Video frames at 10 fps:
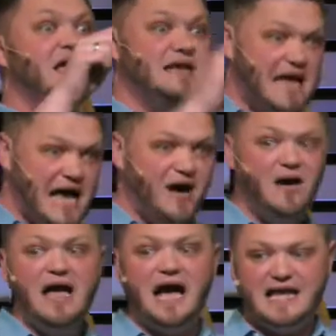now.
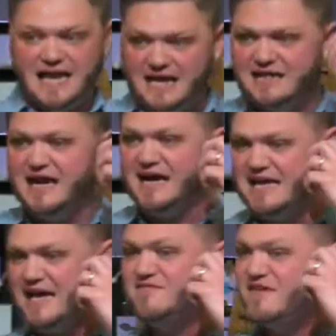I can't I
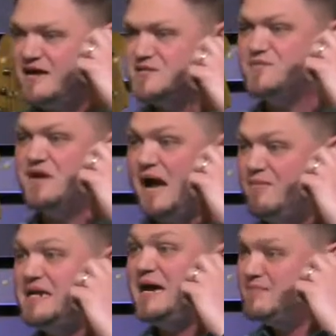can't vouch for how
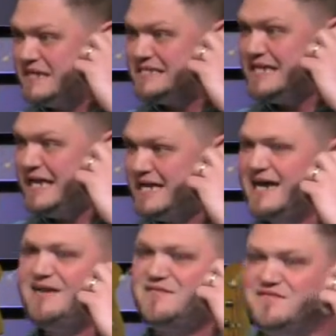many I'm gonna take.
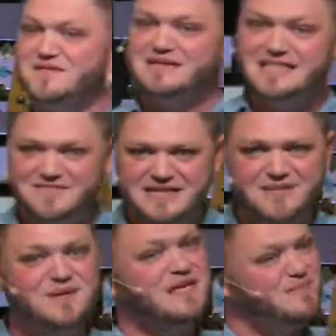I don't know if I'm gonna leave any,
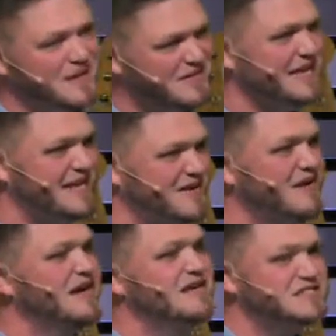but you better get here
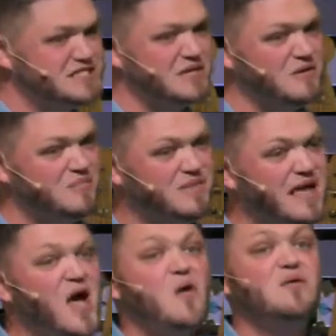soon." When